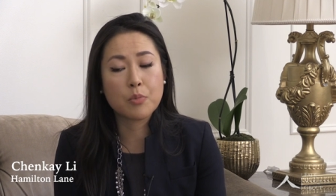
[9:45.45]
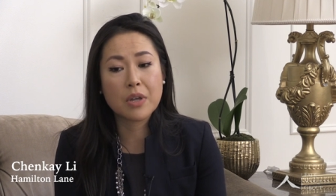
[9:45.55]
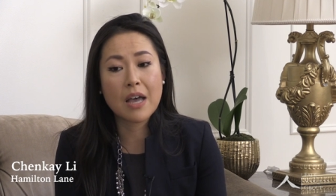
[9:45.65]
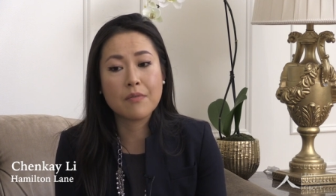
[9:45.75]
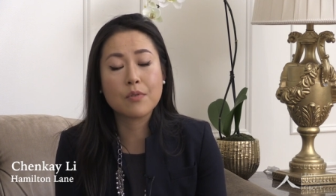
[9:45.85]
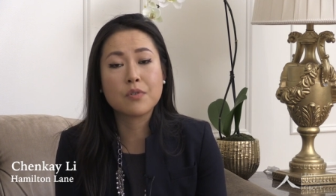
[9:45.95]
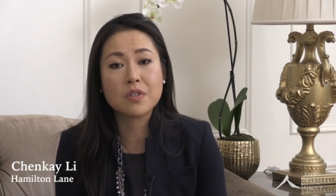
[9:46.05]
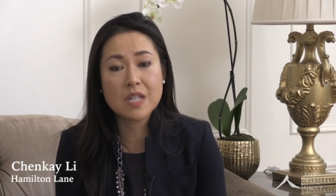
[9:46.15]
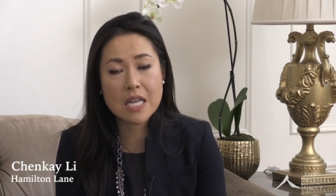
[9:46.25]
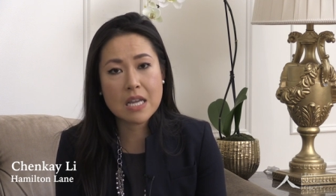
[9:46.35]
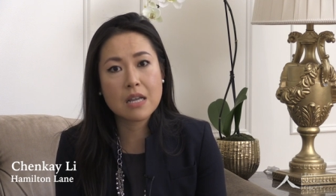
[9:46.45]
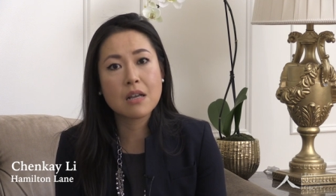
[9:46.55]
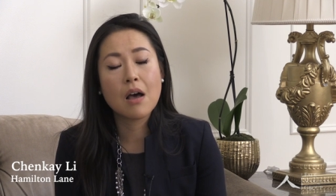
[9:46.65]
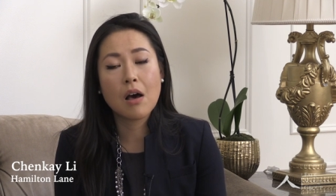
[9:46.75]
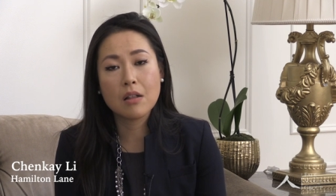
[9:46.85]
we haven't
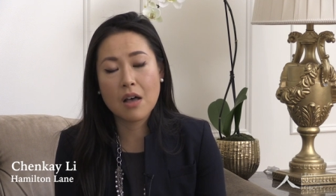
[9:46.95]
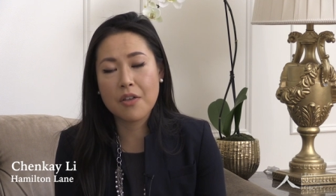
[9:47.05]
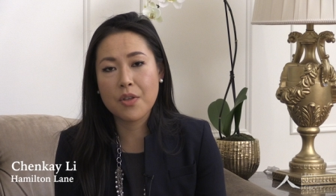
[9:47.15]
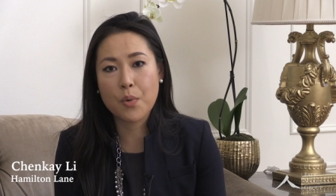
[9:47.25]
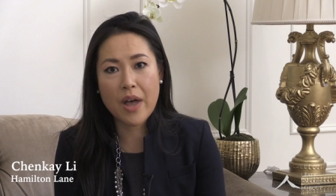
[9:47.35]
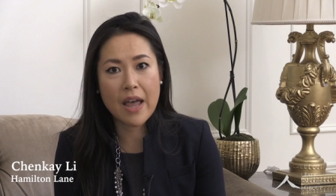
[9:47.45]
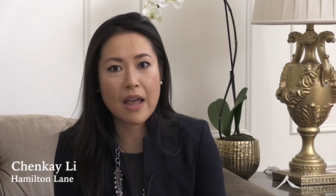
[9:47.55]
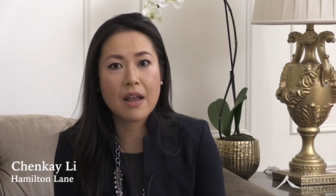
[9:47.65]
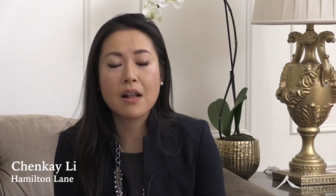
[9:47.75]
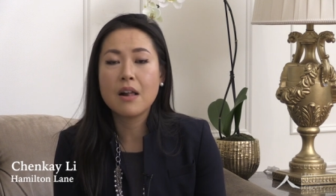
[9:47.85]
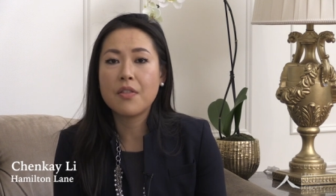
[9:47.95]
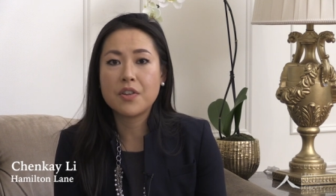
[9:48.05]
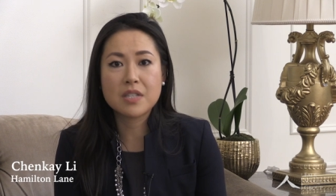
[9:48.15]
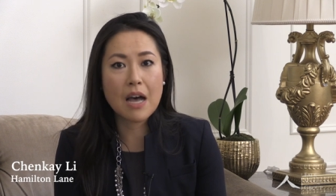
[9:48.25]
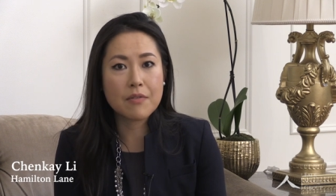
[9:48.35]
foreseen along the way,
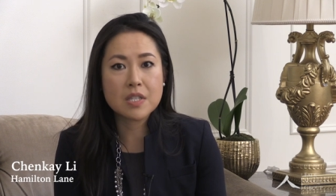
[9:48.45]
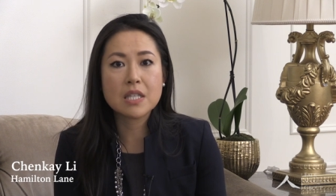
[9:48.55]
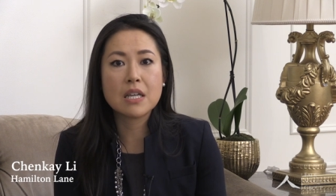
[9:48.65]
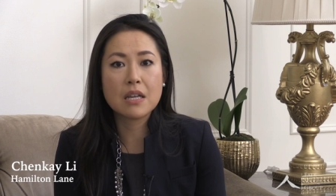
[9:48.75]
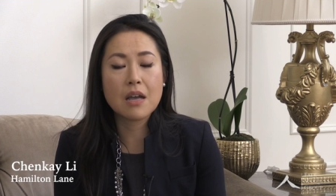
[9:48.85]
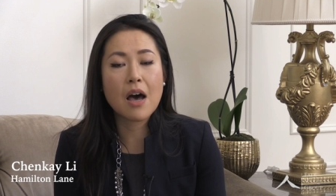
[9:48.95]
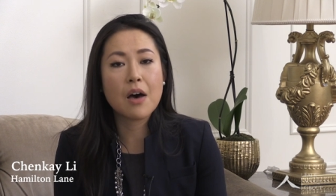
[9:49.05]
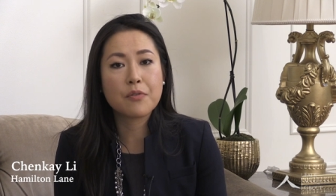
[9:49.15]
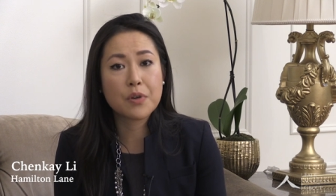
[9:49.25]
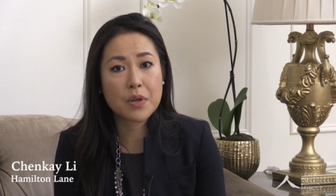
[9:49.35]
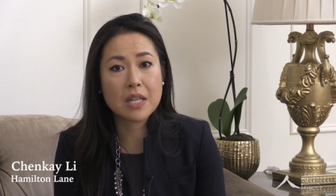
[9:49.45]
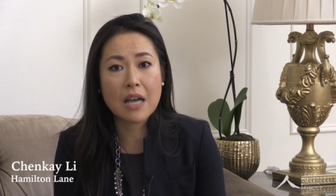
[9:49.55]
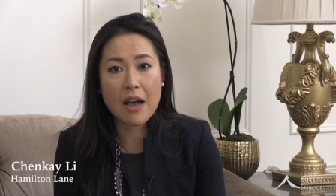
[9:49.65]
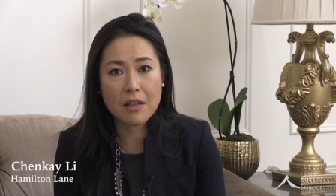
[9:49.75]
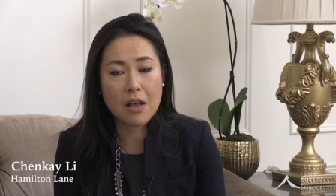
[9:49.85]
there's obviously frequent
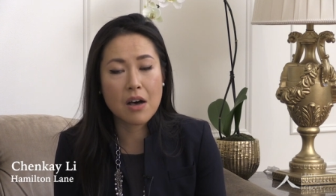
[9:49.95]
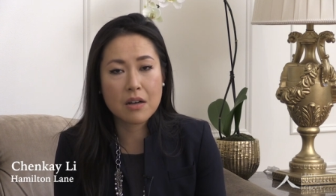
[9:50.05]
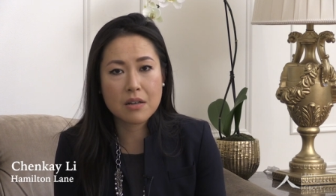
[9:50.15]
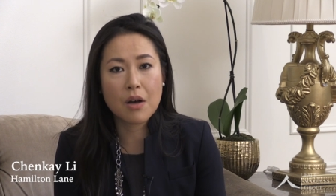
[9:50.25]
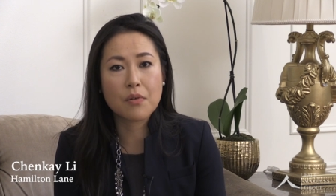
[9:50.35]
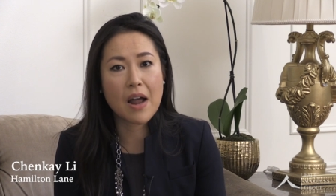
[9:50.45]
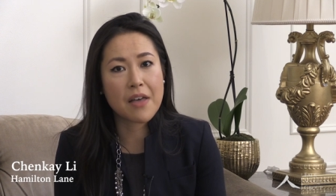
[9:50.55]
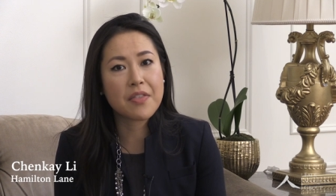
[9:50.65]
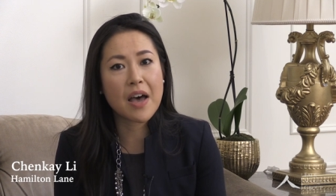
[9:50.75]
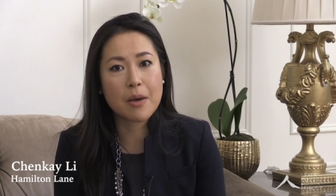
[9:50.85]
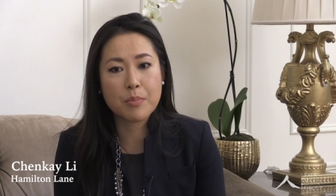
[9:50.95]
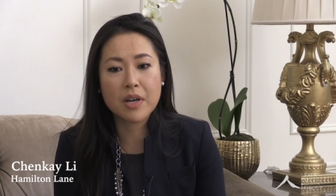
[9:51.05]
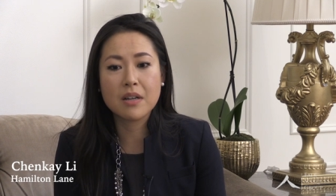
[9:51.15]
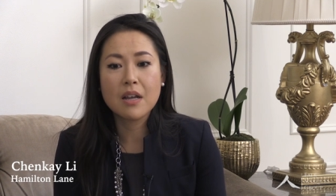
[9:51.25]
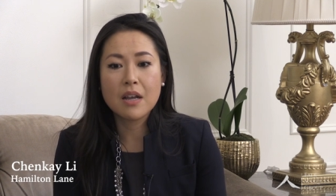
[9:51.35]
dialogue around that.
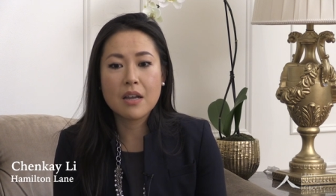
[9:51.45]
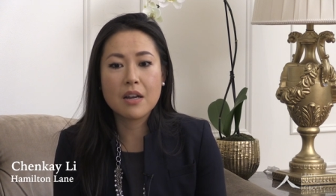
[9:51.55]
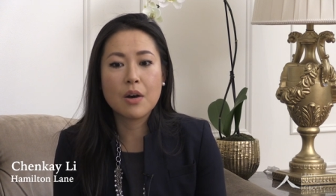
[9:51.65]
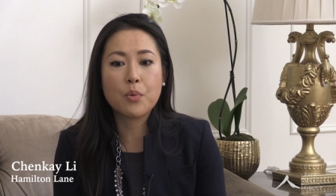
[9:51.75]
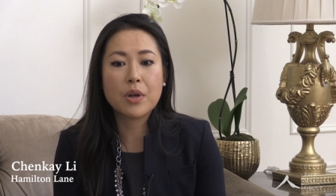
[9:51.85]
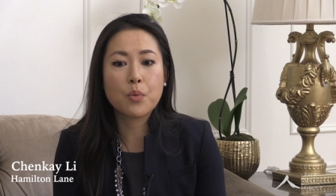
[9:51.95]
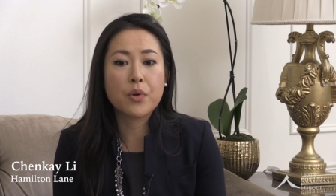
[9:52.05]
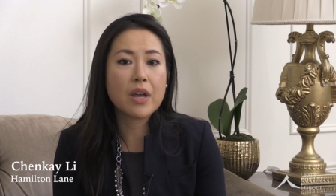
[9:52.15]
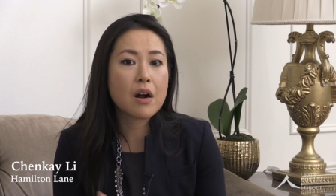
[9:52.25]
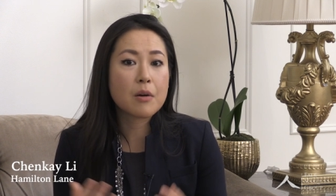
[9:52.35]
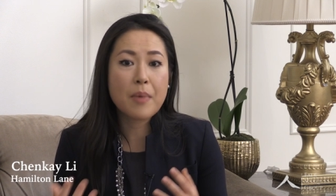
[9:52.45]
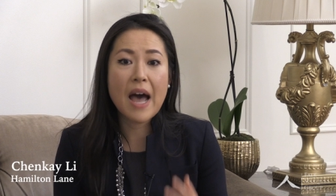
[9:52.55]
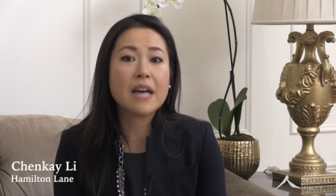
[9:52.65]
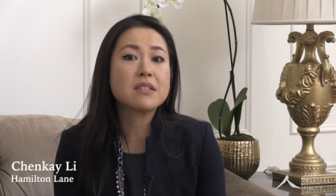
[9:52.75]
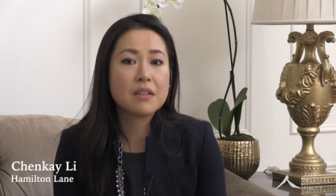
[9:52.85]
But you know, we are
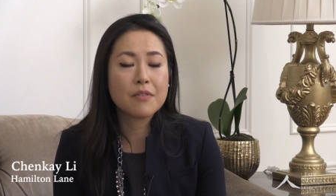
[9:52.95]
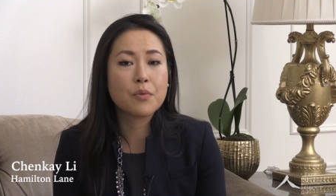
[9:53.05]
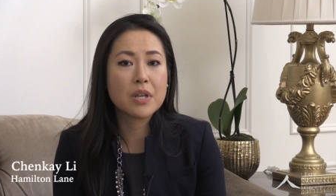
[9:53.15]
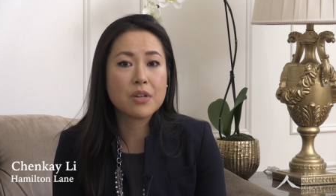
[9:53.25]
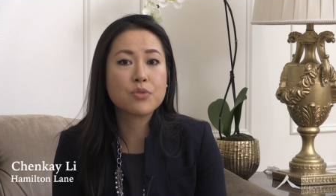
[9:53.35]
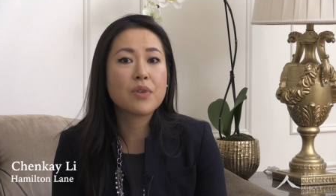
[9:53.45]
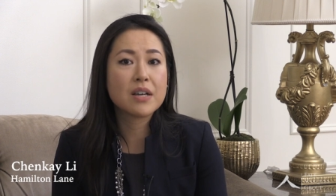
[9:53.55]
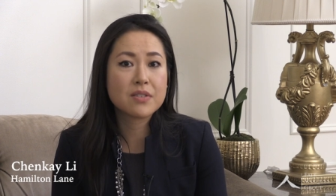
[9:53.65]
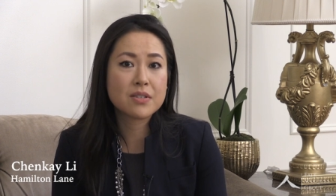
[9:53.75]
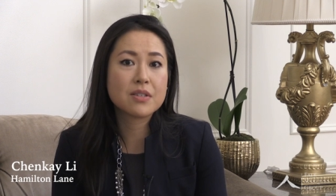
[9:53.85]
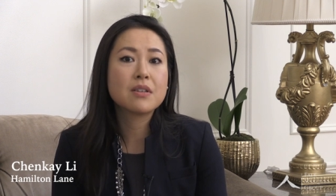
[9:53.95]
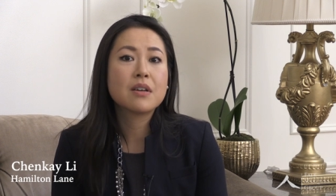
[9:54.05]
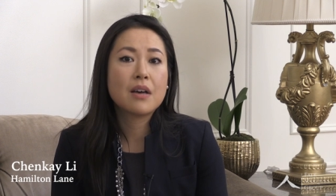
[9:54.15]
passive. We entrust